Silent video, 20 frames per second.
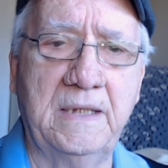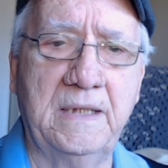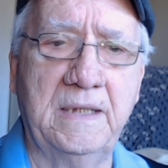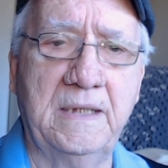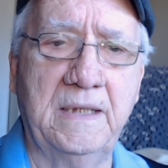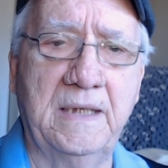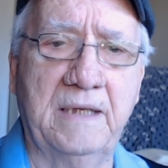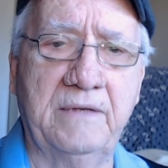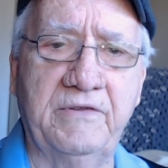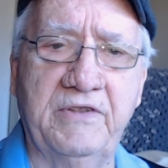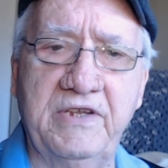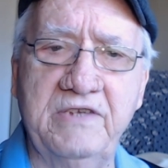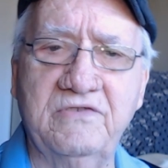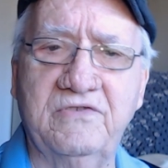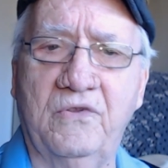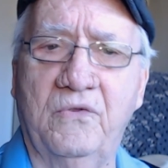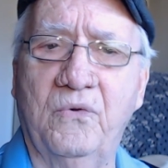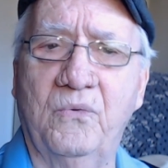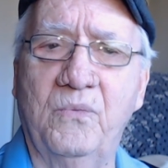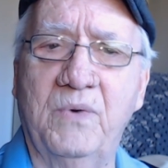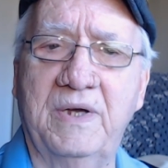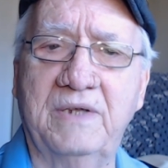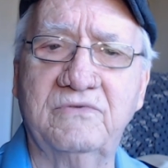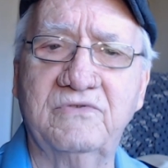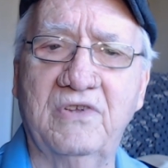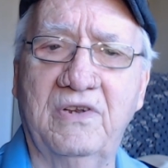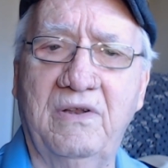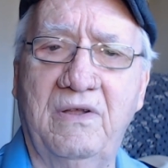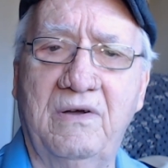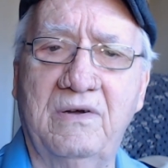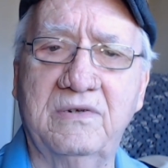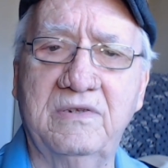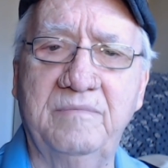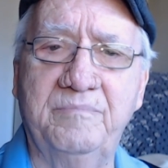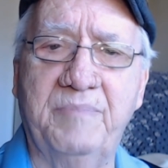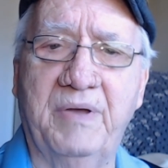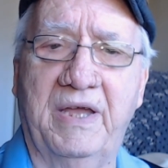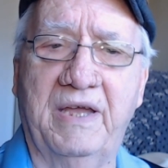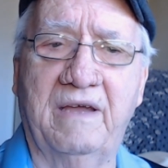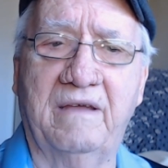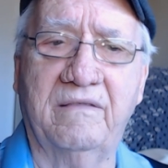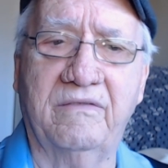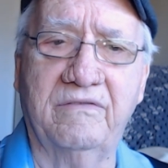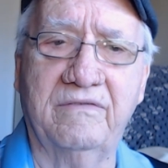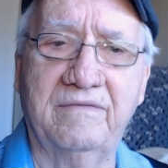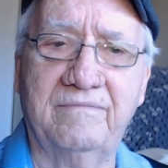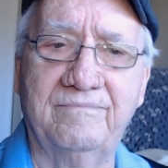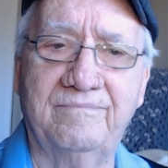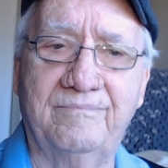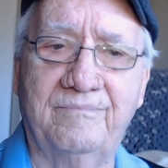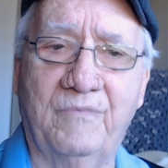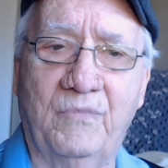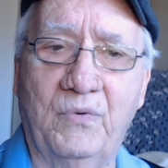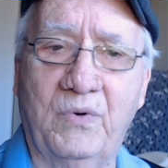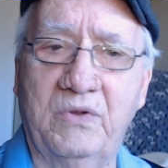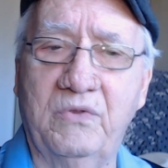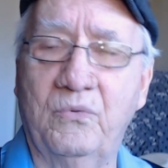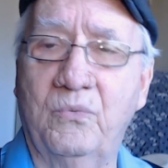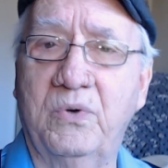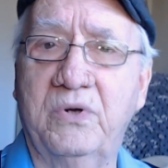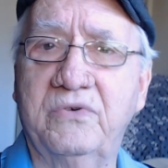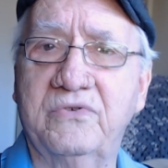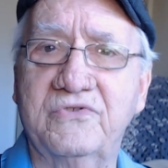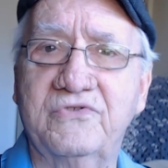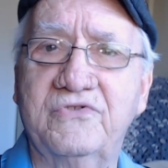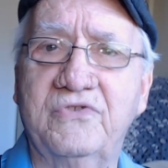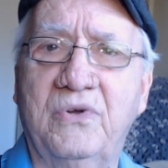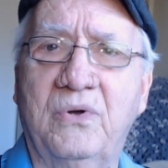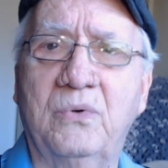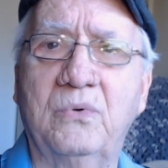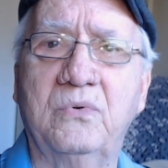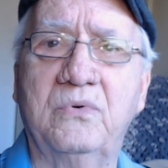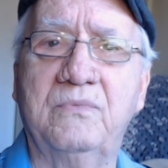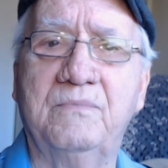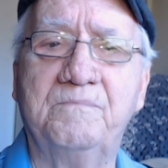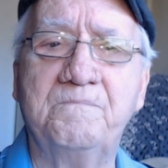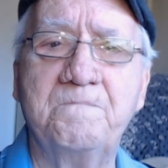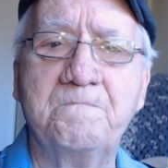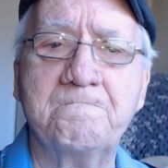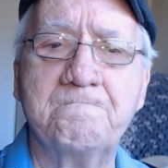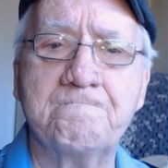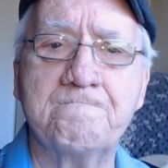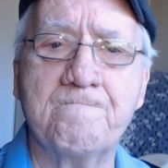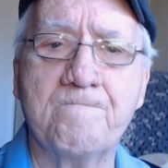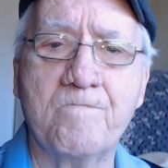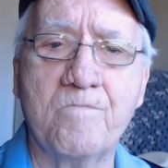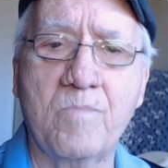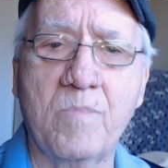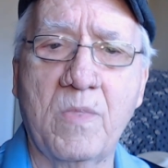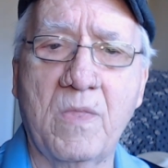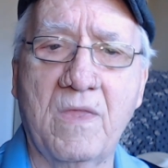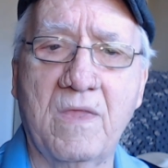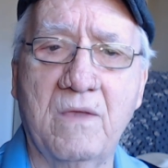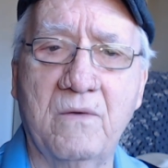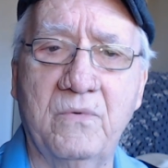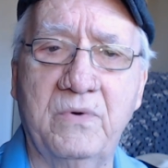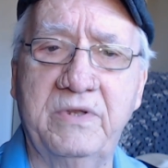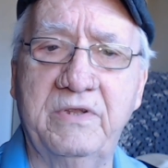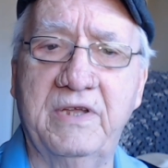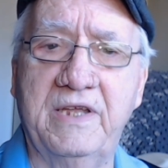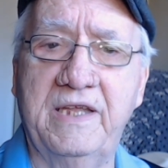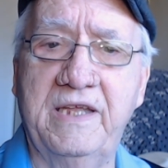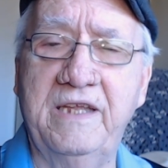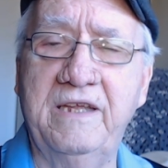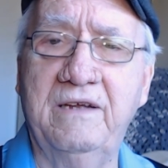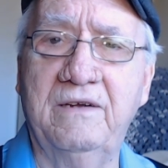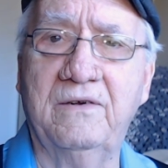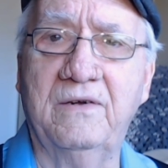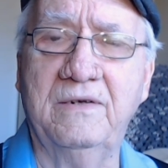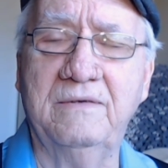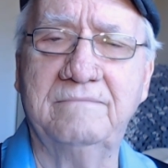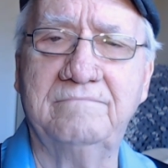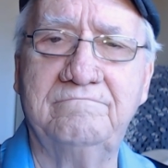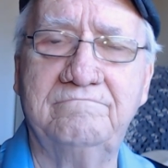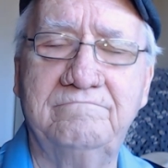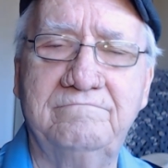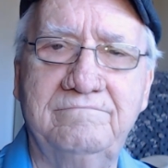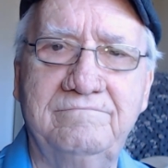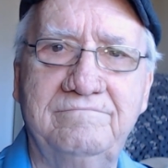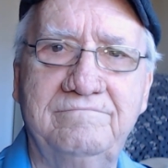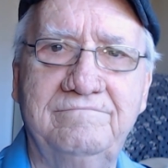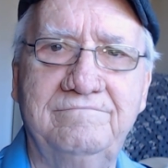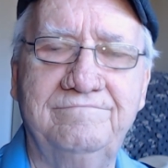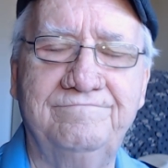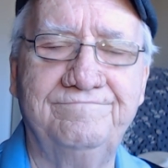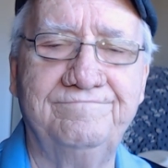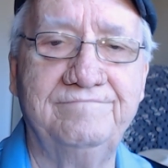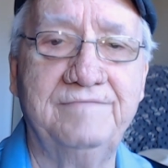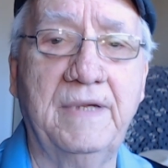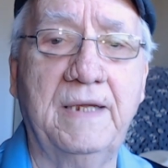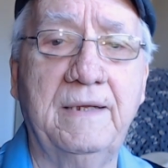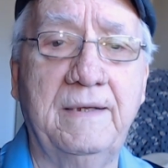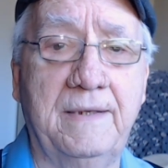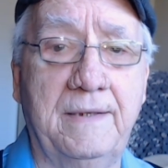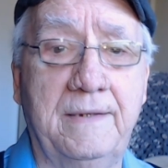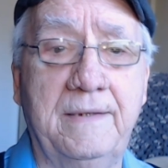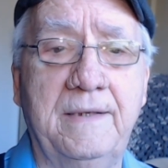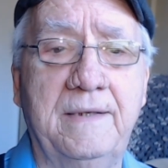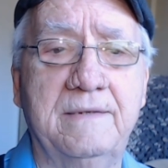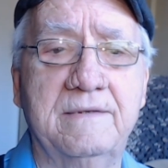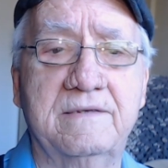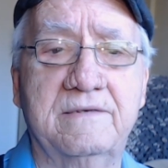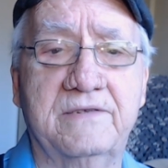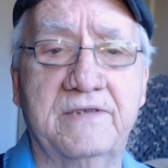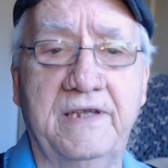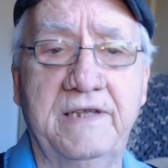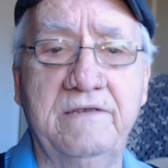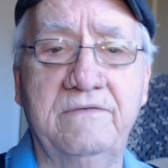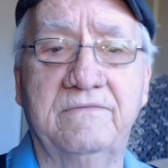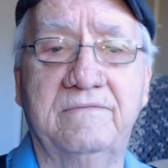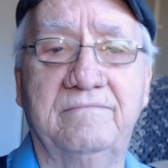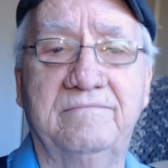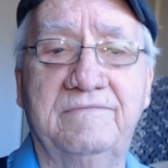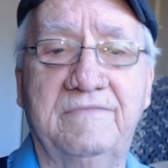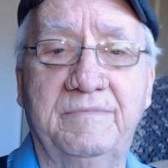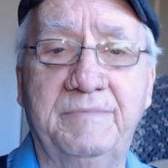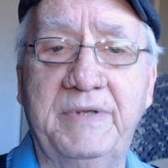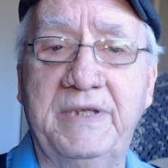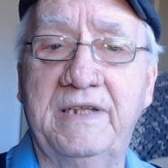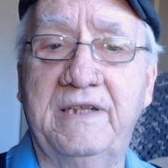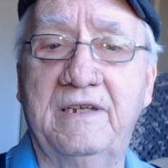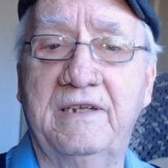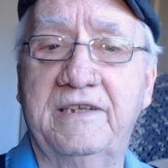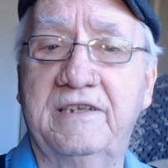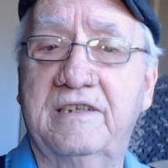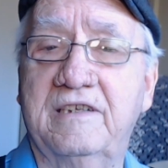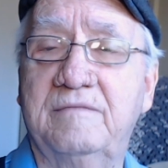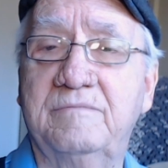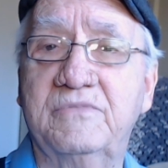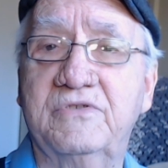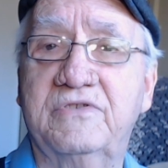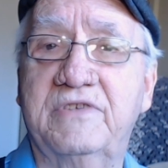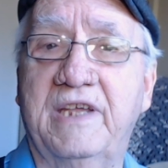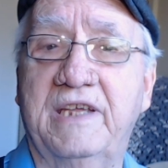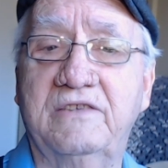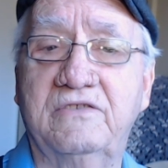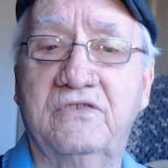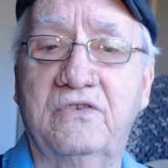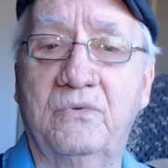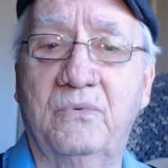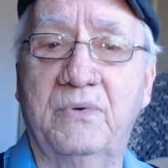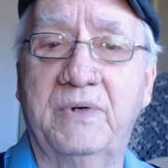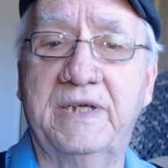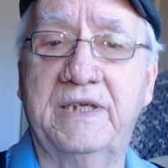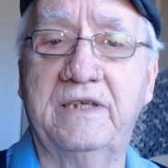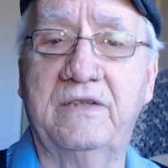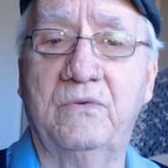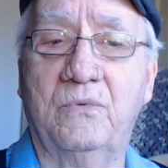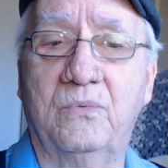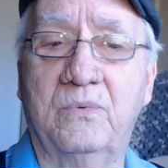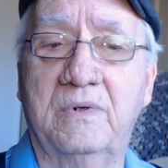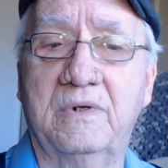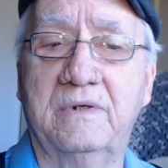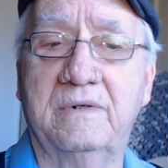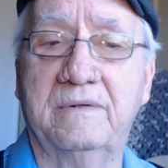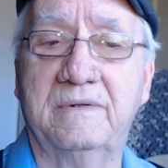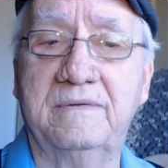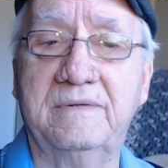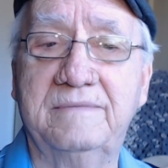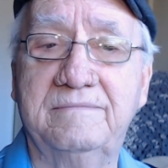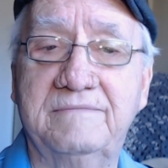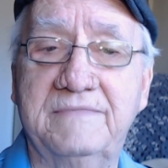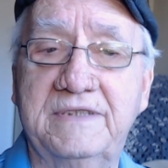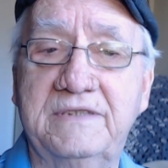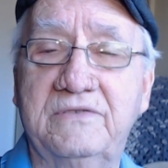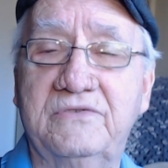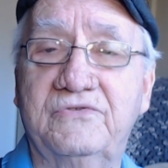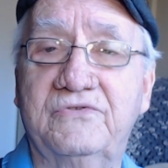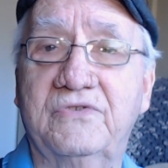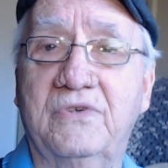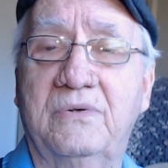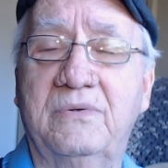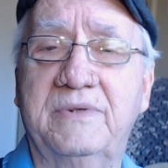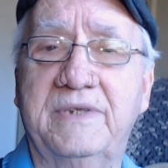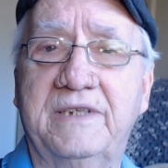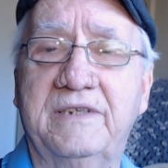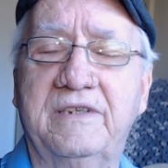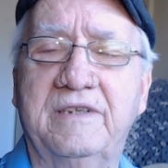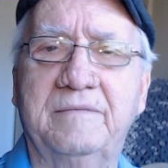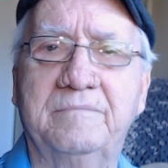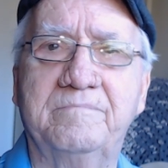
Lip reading: And these are the ones along the path where the word is sown. When they hear, Satan immediately comes, takes it away, the word that is sown in them.